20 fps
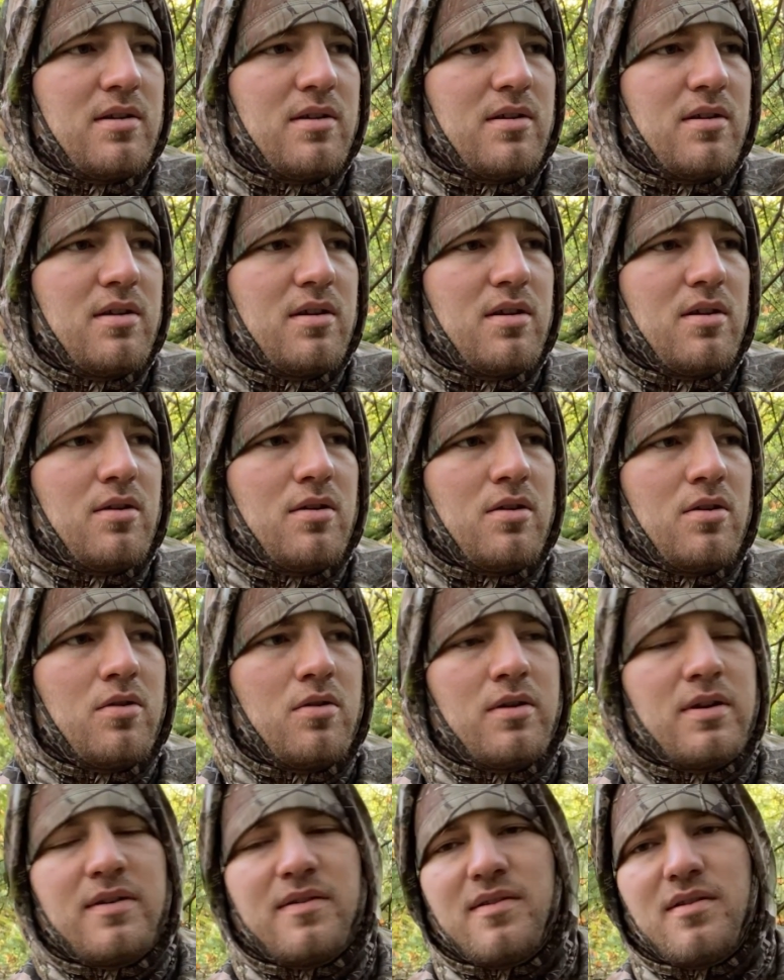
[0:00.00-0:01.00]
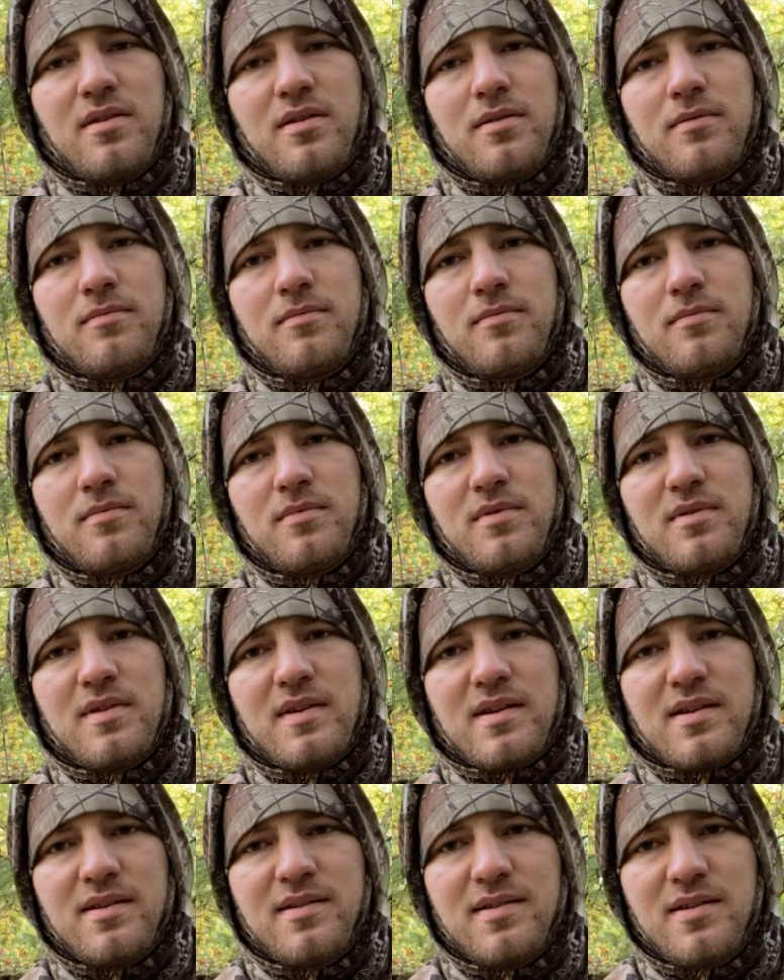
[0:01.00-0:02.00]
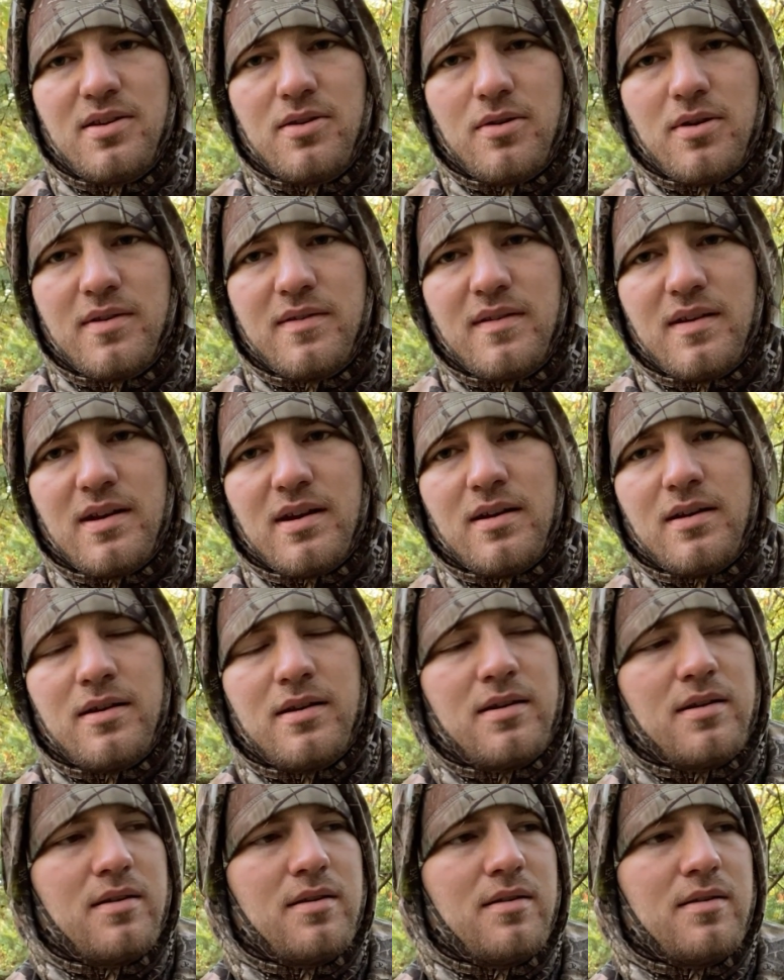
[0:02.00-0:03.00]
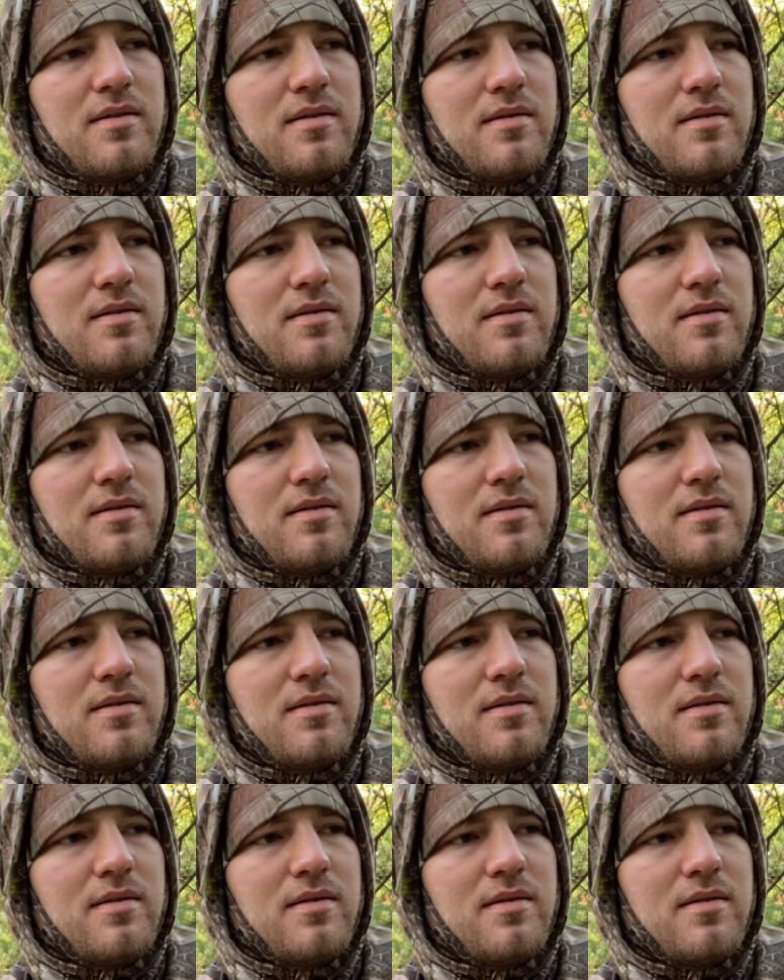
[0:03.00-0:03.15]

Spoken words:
is to continue hunting and